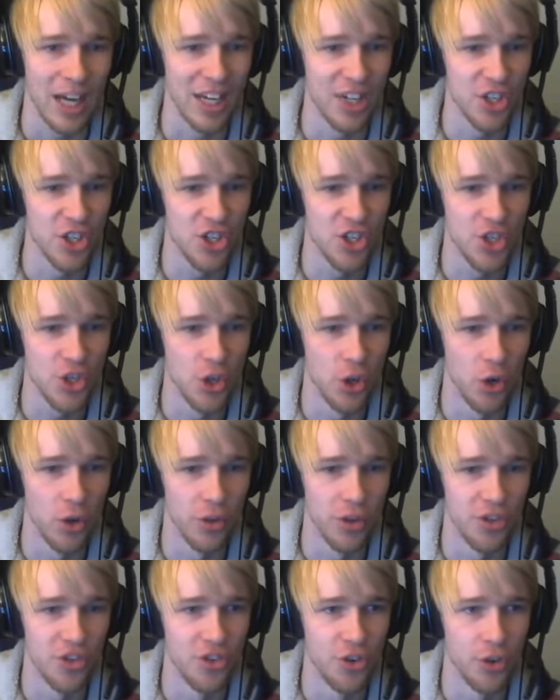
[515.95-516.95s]
I just
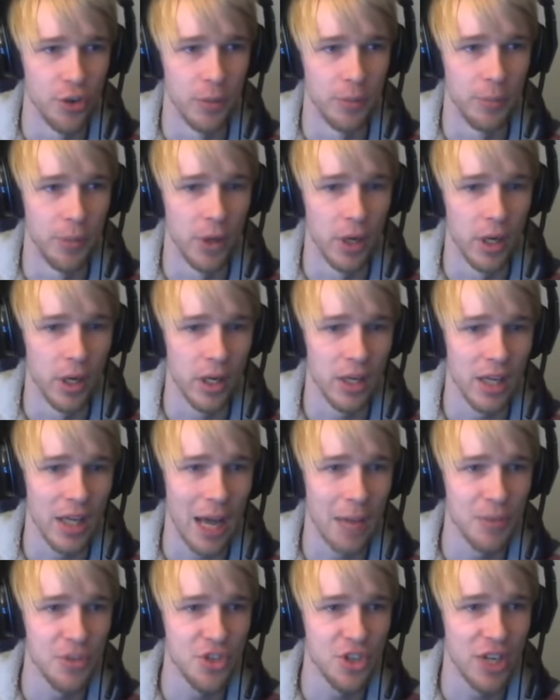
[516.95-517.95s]
saw the Druid, but
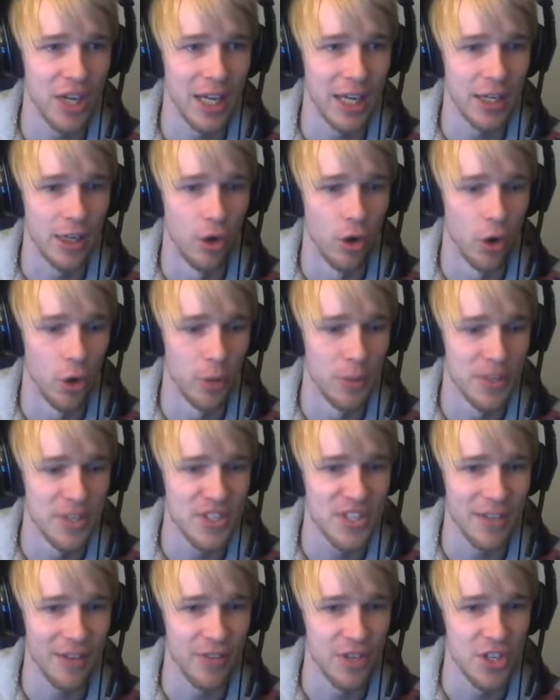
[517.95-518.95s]
I'm just going to ignore him
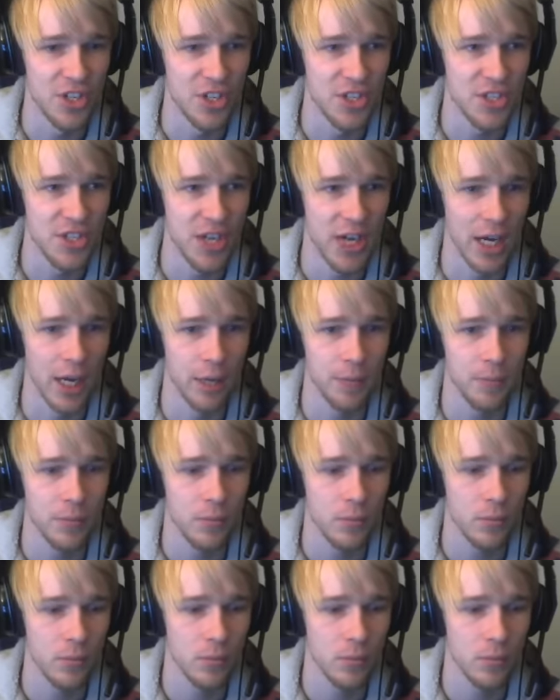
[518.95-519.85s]
and savage this guy